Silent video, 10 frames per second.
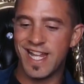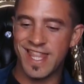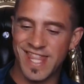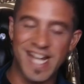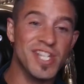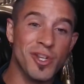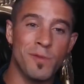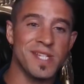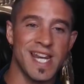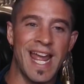they
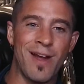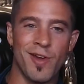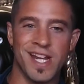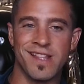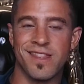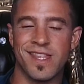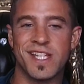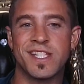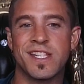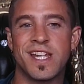stopped allowing
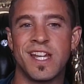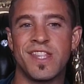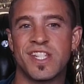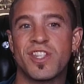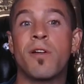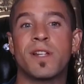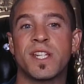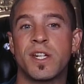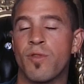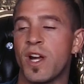this direct
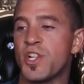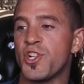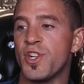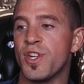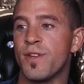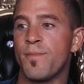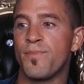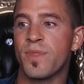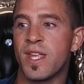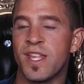integration
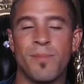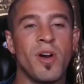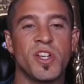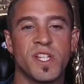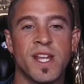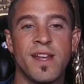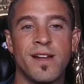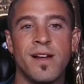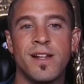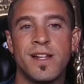in the past
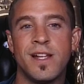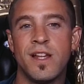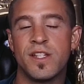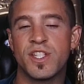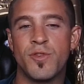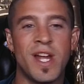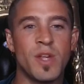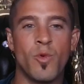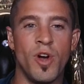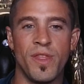year to
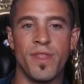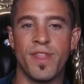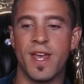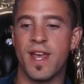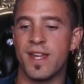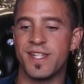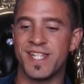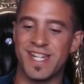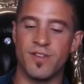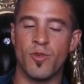anyone that
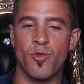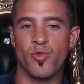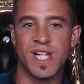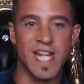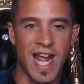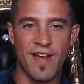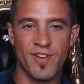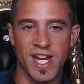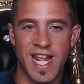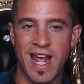didn't already have an
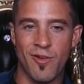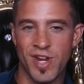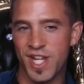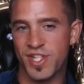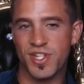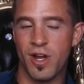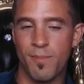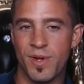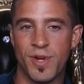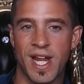account and start
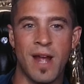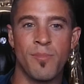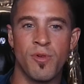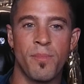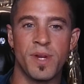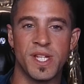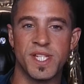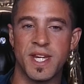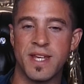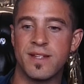building out properties
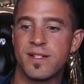in it